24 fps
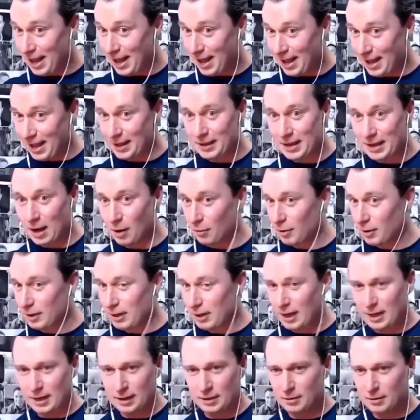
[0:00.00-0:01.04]
and now we're
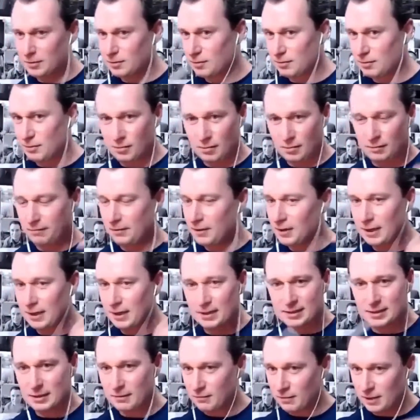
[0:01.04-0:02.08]
getting affiliates
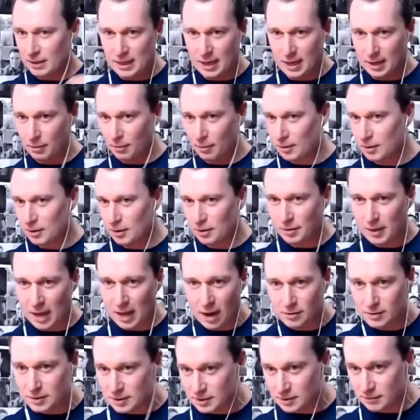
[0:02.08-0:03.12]
every day. We're in the
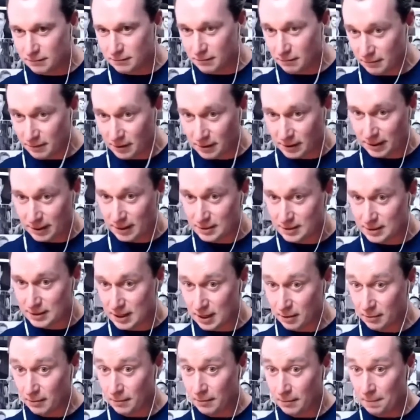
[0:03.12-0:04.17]
thousands of affiliates
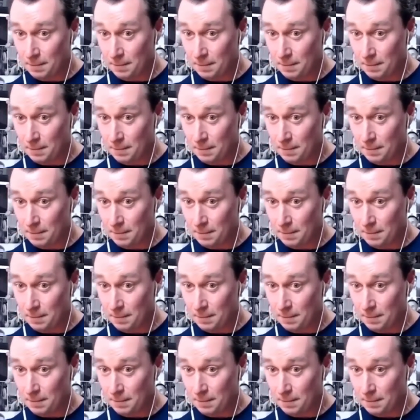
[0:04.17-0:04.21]
now.